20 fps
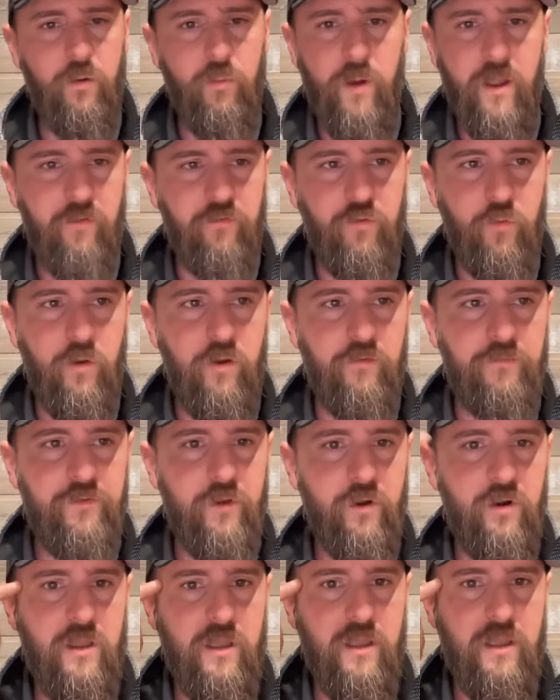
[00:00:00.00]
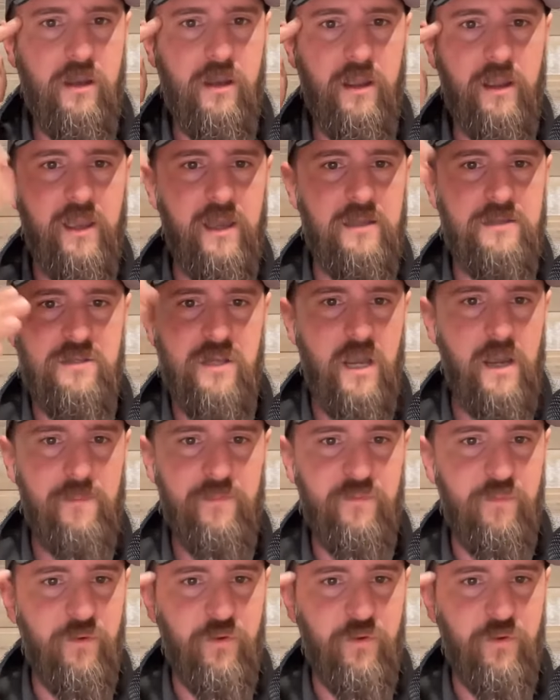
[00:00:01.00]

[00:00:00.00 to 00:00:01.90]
around 12:30 and I got jobs